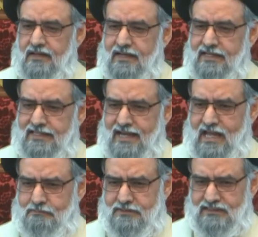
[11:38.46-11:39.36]
And that
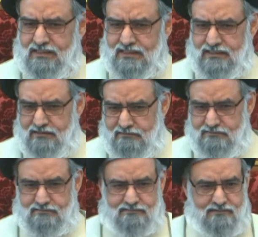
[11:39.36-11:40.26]
happens in Ghadir,
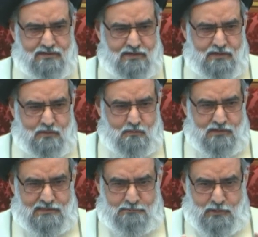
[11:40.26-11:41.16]

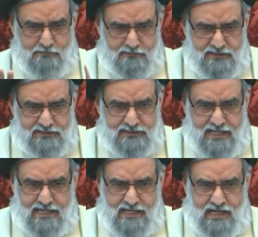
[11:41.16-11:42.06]
where the Prophet is
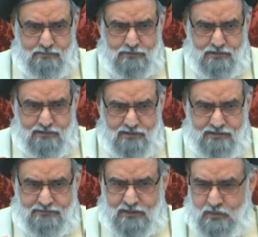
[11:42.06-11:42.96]
saying, I'm not
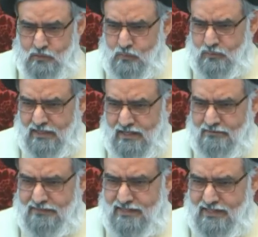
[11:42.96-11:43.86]
leaving you
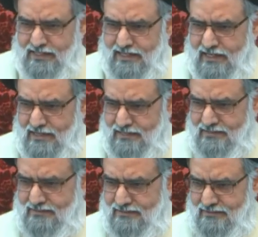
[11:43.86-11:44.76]
without any guide.